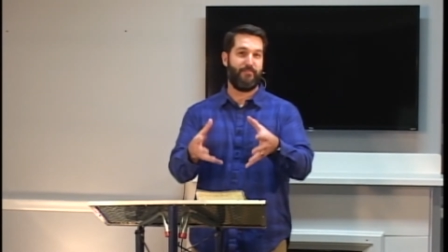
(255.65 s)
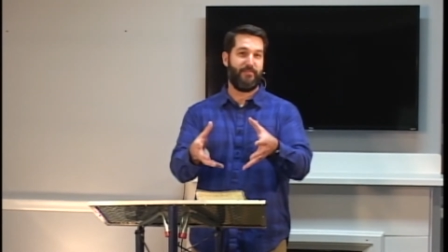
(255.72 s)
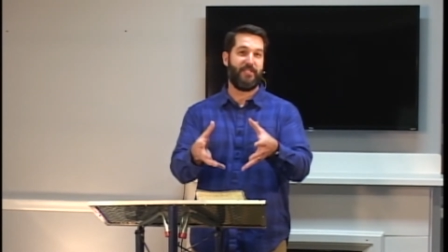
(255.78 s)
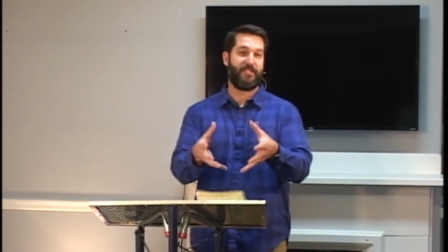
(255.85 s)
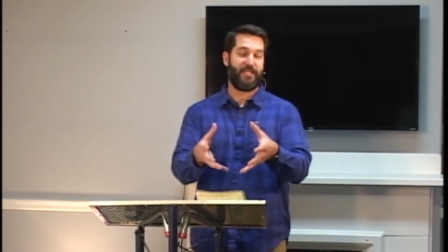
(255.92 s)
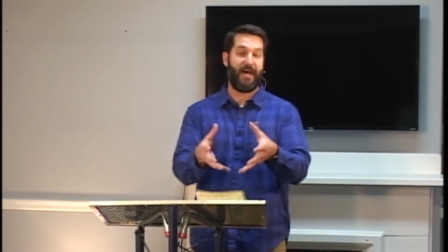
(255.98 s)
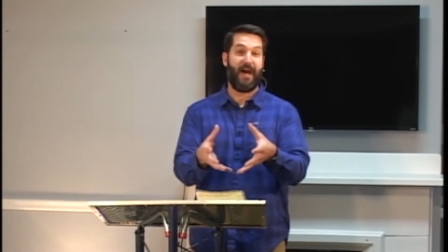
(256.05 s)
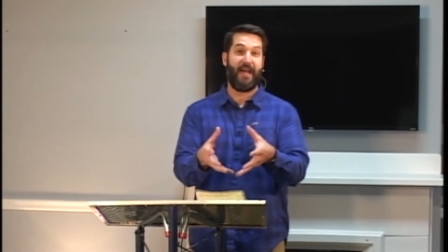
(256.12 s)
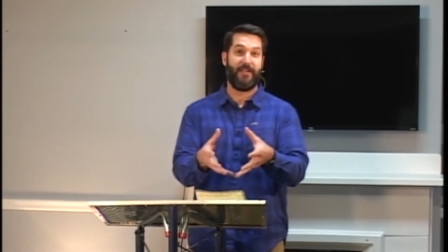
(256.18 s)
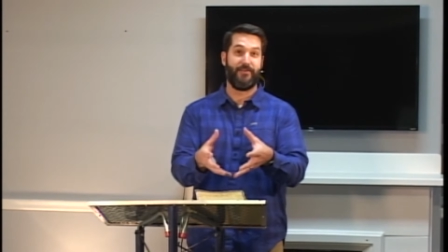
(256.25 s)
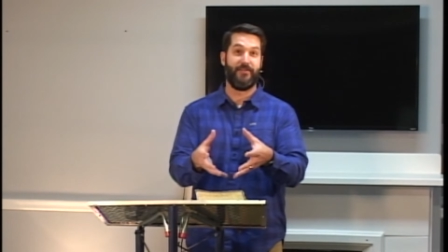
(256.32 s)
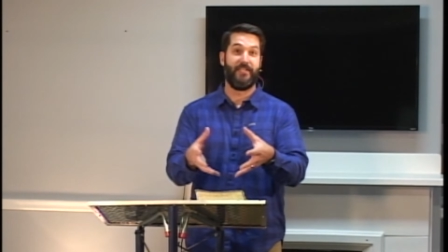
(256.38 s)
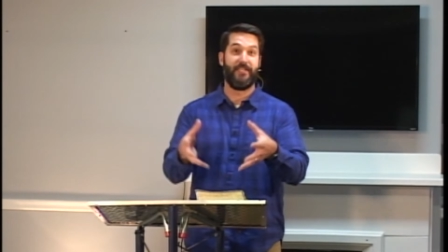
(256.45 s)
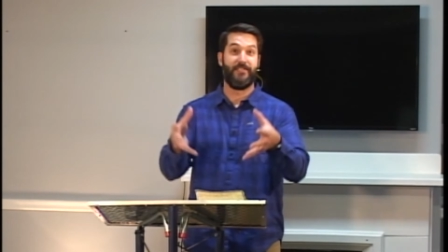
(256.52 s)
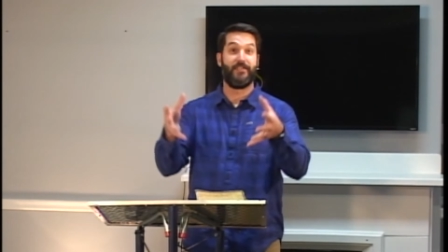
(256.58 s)
the
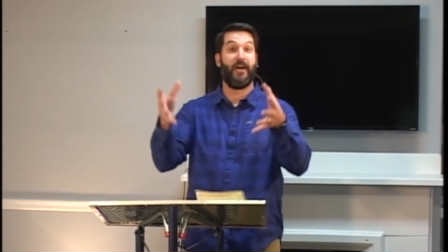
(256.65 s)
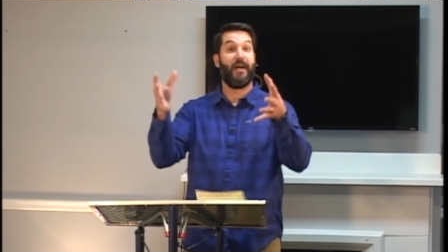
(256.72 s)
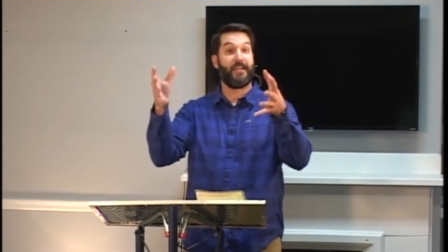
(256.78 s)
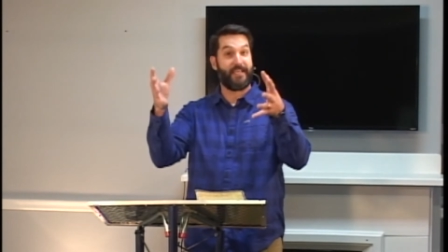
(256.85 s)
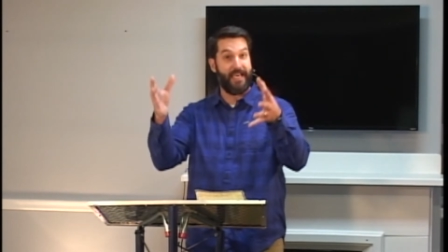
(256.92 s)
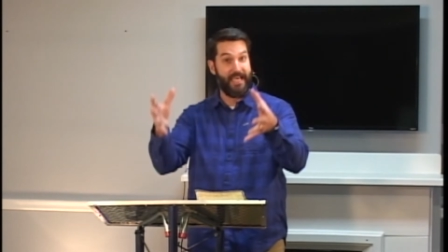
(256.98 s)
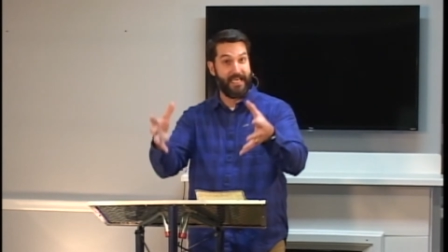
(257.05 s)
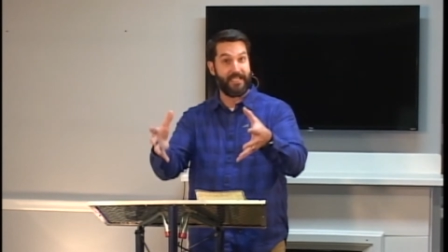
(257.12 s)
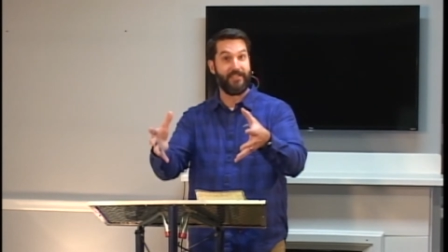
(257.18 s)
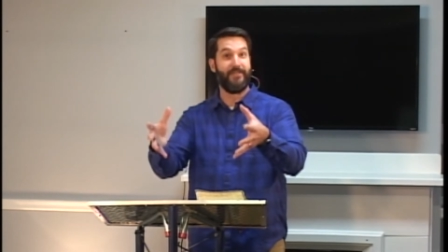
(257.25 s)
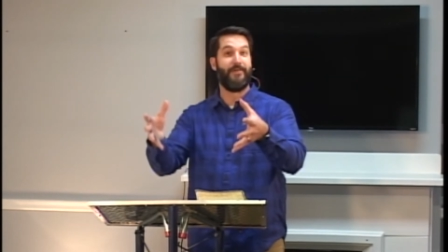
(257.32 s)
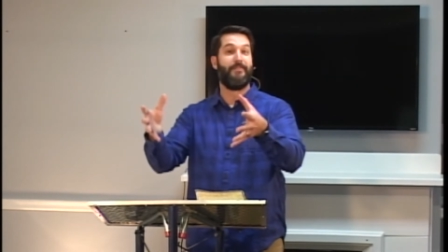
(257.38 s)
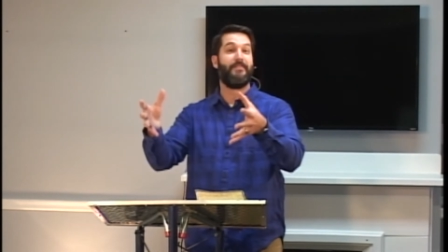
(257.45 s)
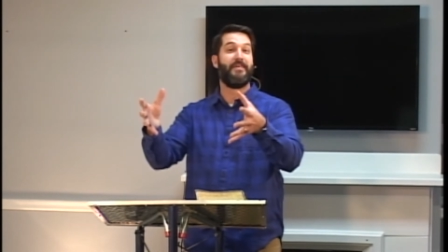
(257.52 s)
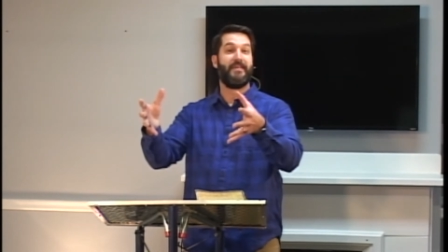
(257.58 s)
title is A
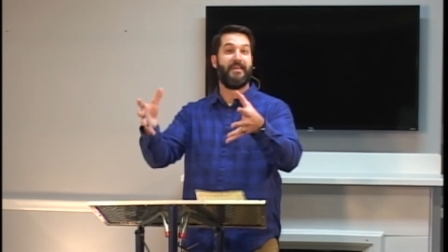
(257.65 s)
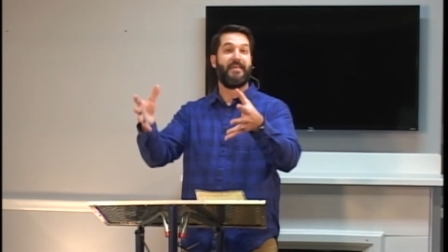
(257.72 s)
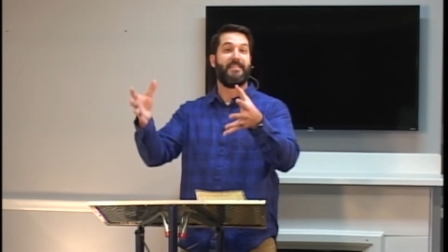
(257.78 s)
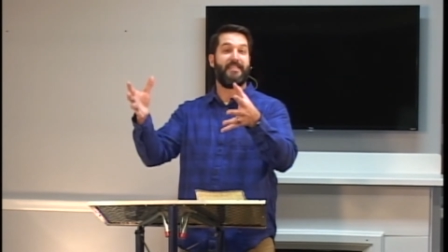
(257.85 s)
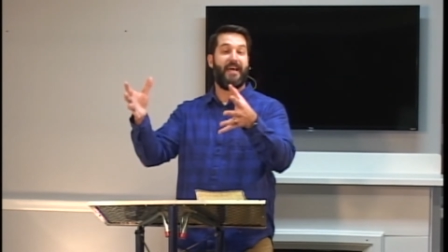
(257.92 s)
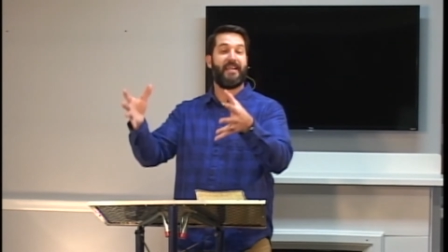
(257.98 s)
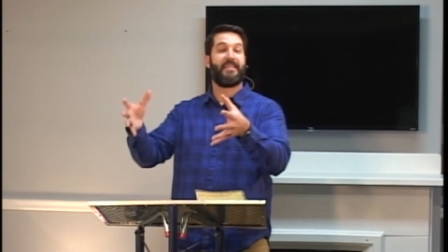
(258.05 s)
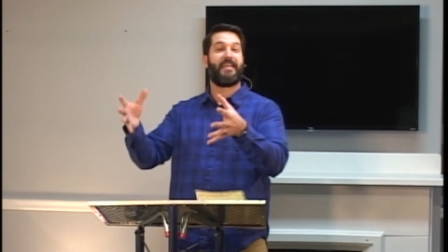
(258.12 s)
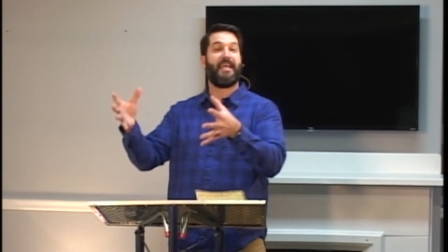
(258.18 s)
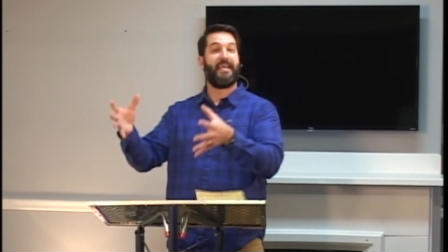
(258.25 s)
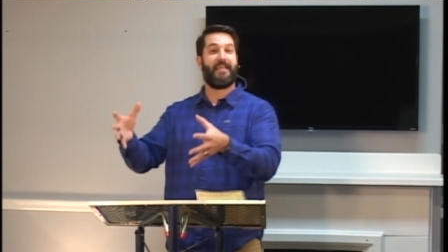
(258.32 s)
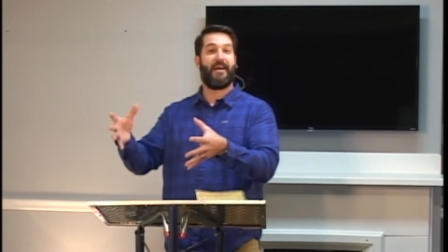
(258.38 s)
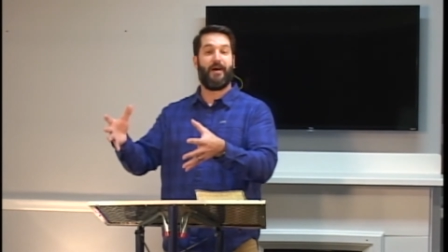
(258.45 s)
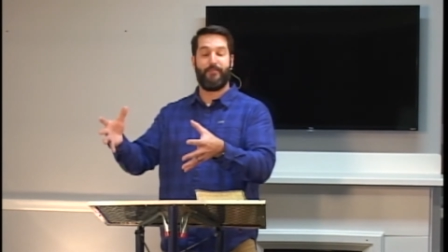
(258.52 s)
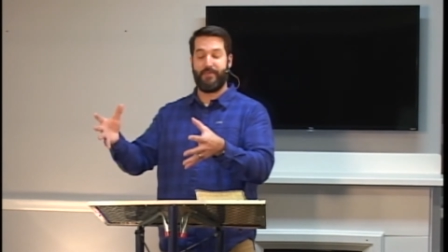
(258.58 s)
Kingdom That
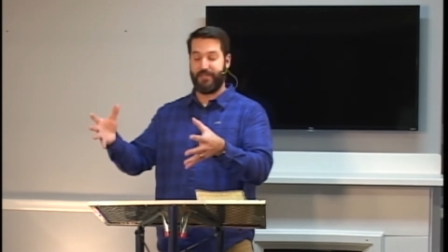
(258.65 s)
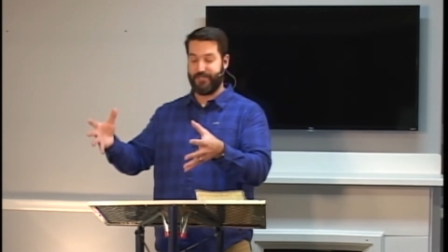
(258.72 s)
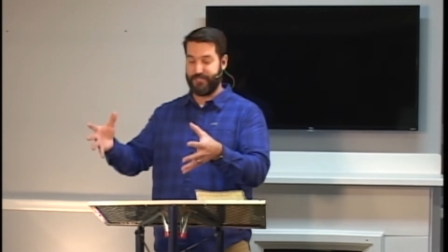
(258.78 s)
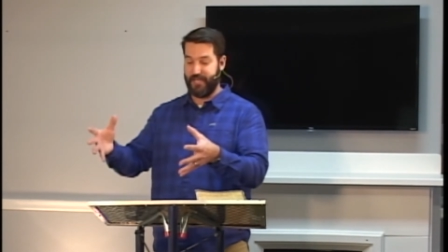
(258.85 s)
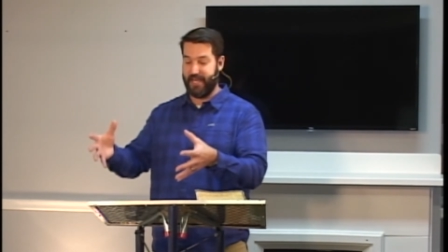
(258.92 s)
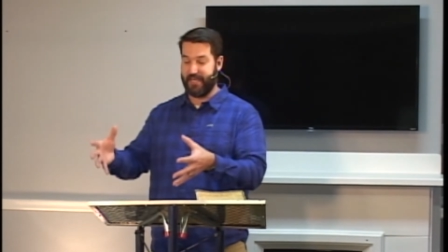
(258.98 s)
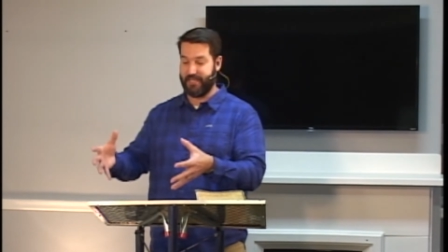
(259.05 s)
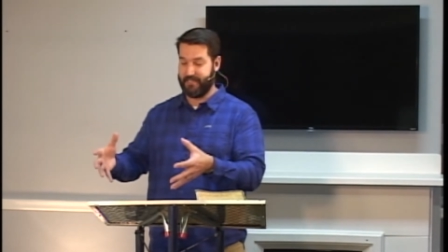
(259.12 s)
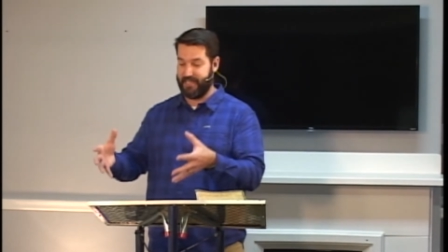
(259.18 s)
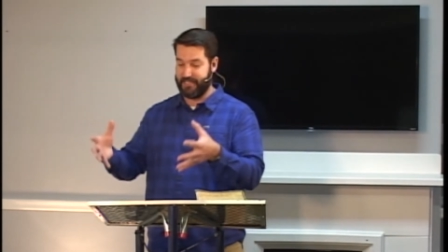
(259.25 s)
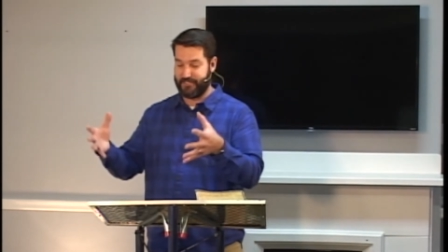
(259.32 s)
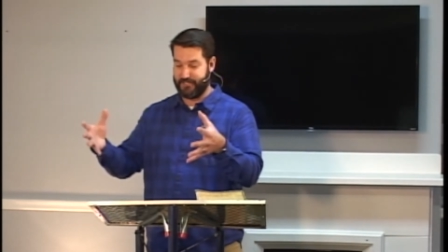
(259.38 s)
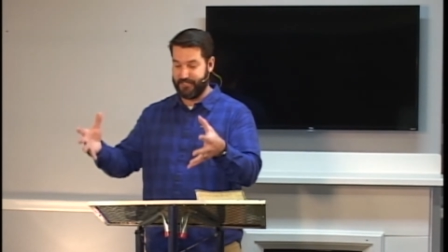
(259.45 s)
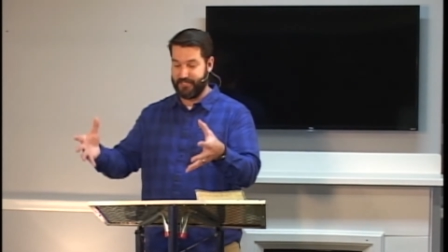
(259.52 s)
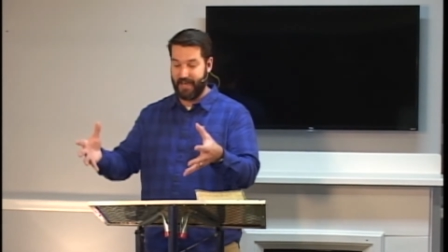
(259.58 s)
Cannot Be Shaken.
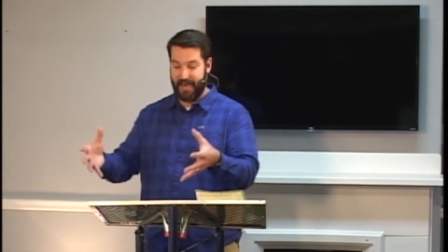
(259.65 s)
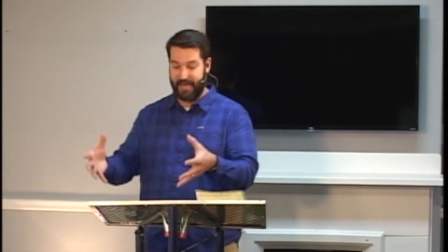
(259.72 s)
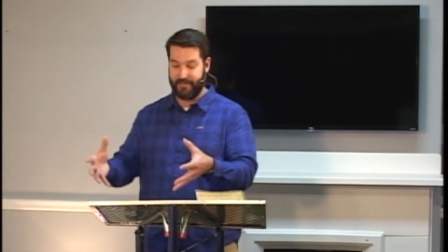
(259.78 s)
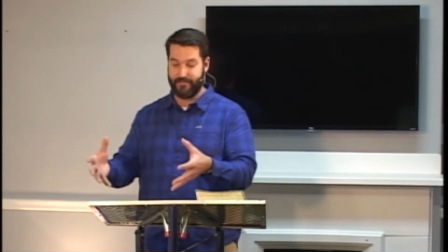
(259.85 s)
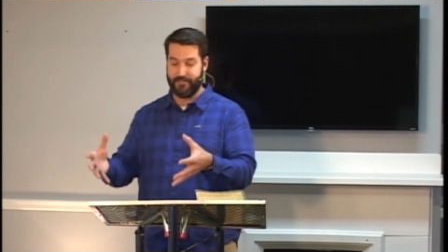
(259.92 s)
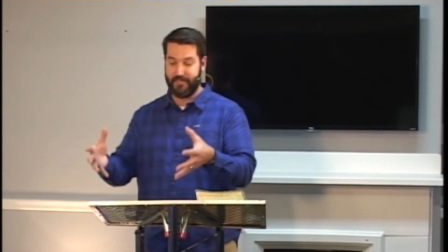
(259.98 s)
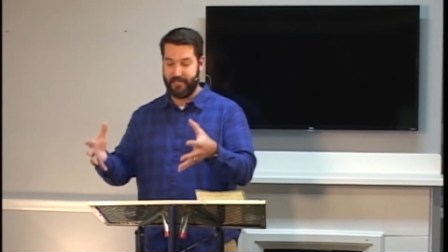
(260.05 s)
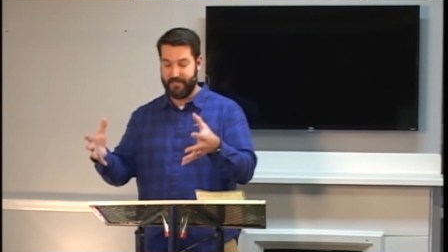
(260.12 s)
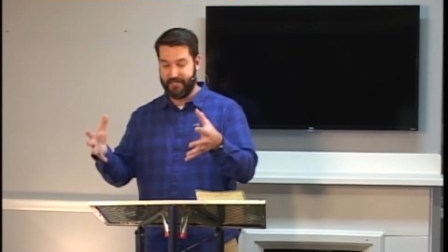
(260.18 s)
That's the title